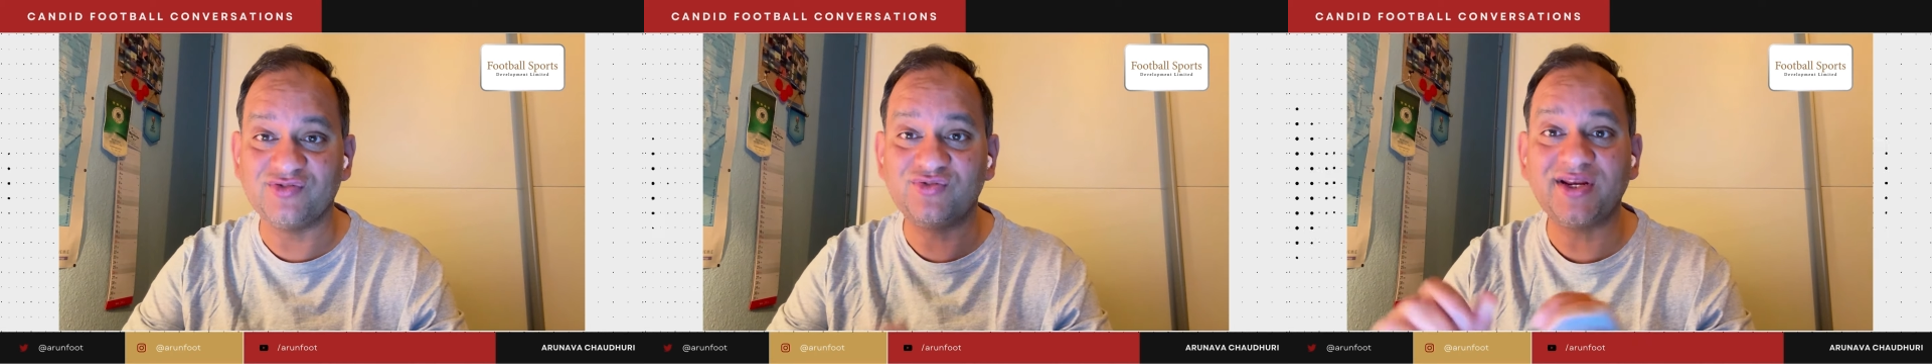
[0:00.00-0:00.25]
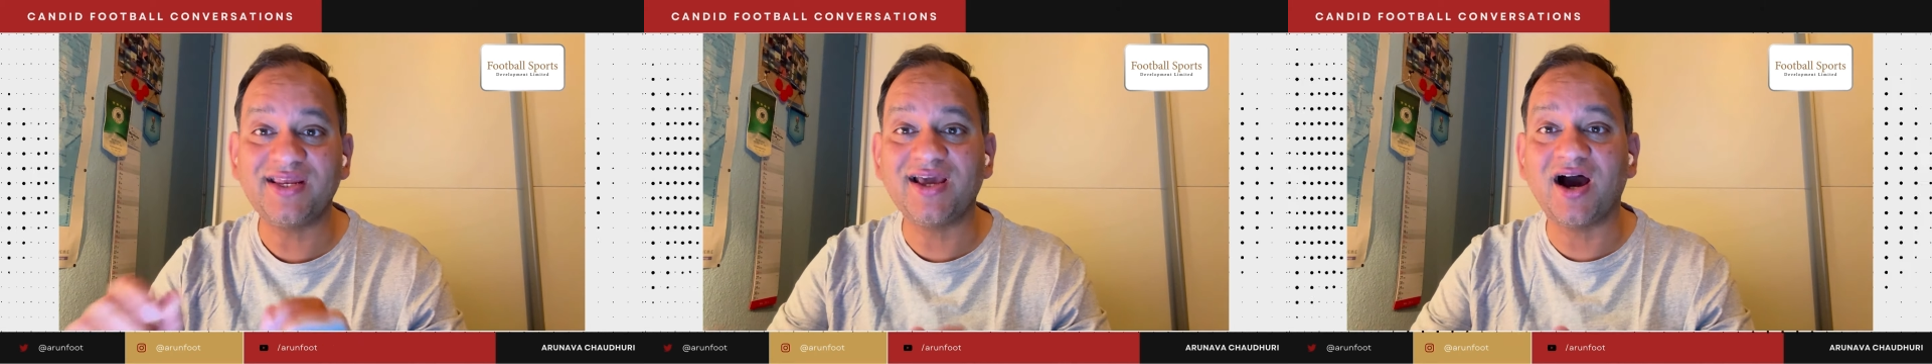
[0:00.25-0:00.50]

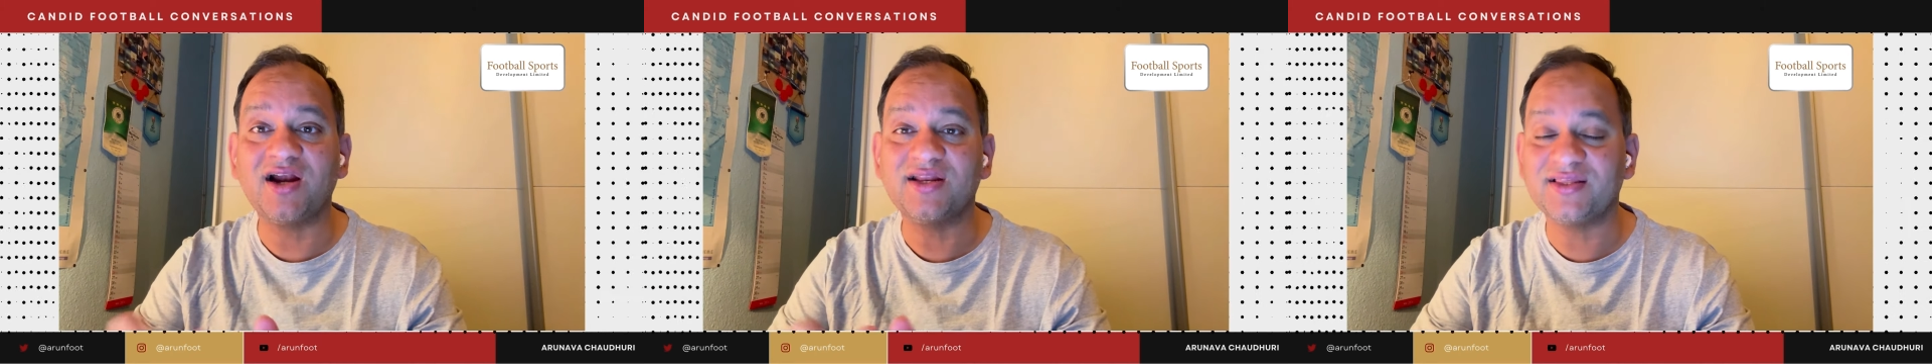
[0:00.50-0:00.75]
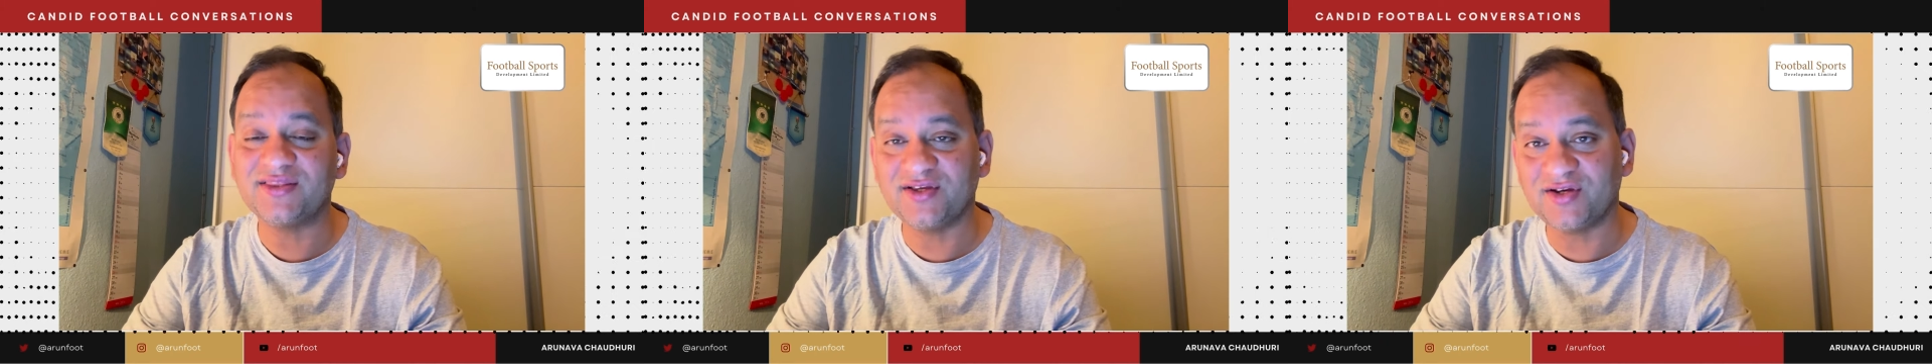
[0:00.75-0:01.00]

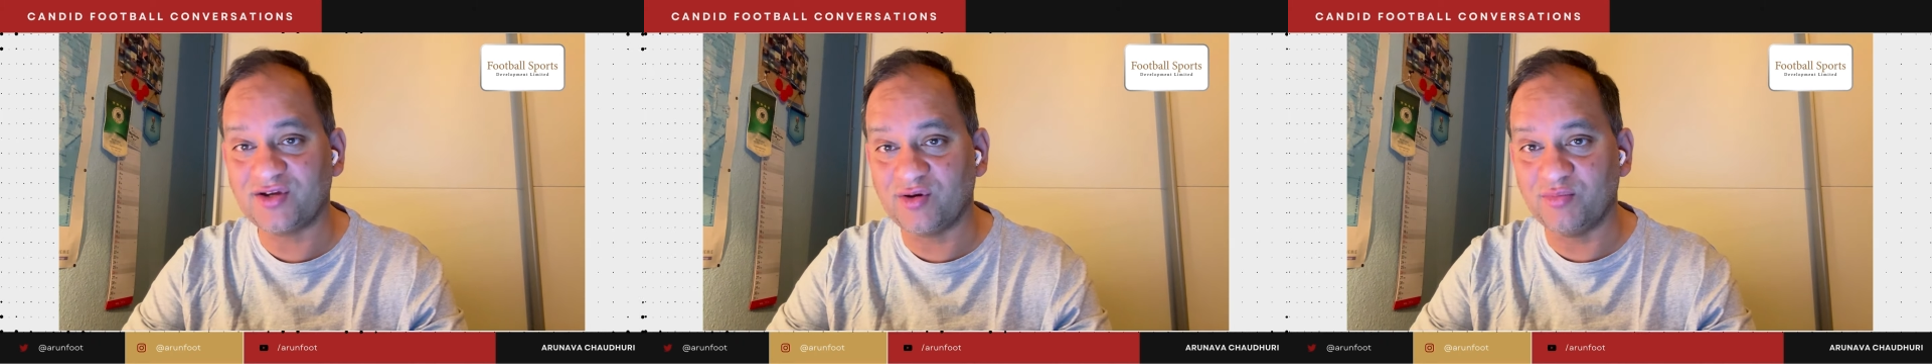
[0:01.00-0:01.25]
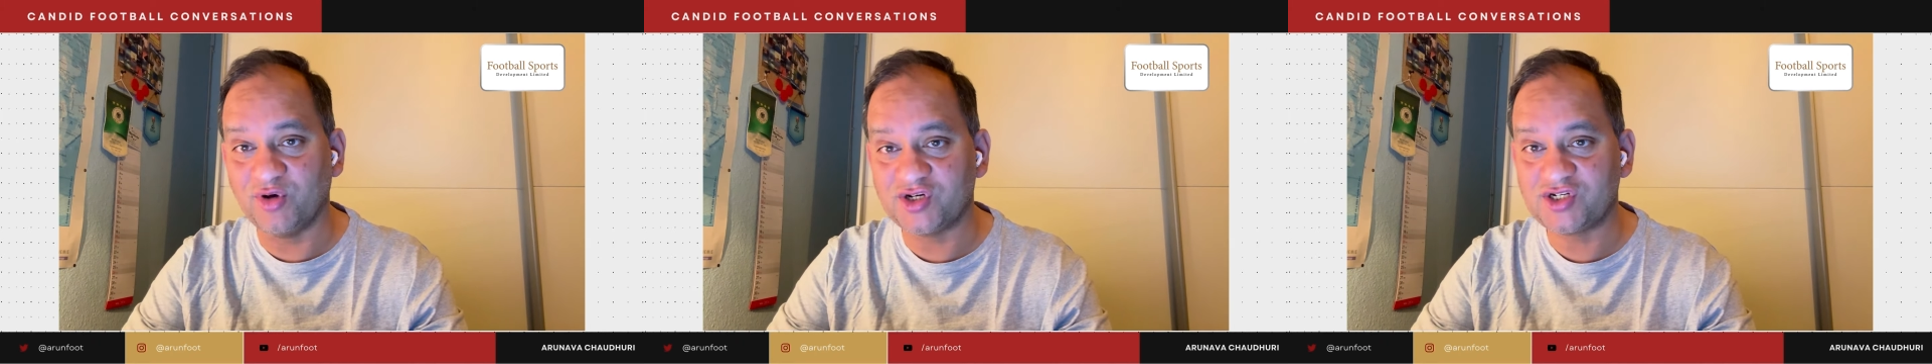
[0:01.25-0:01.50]
regarding the
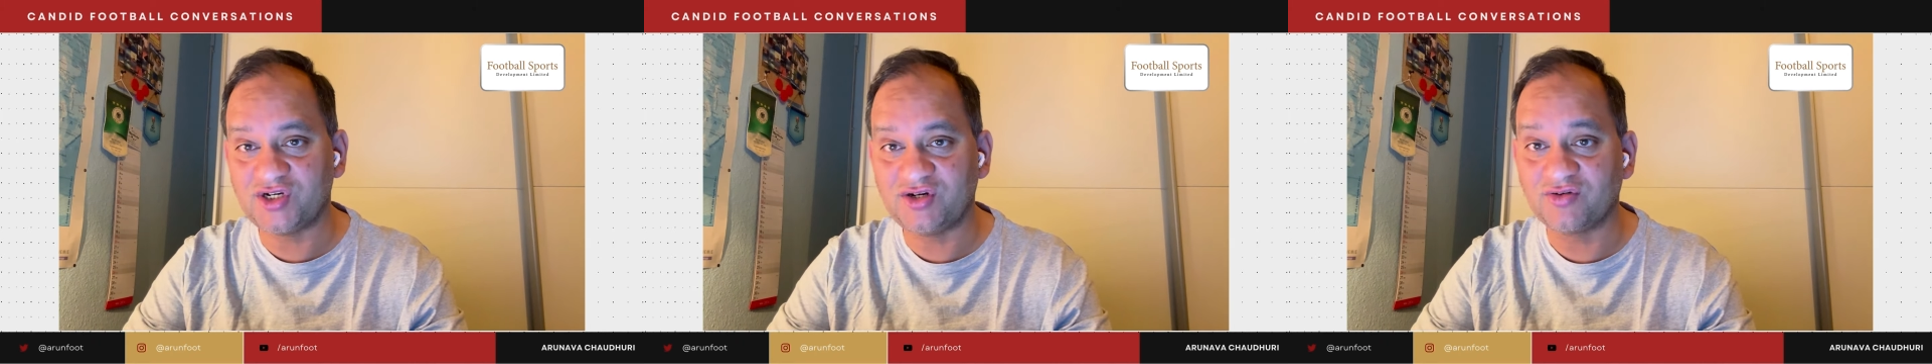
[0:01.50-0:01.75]
commercial